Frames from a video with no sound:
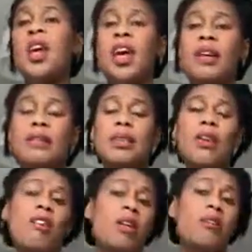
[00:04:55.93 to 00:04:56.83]
in
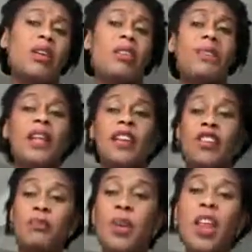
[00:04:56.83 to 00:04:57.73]
spirit, whether you believe
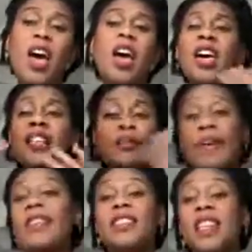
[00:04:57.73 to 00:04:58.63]
in Buddha,
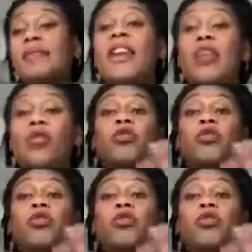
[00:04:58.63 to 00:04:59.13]
doesn't matter,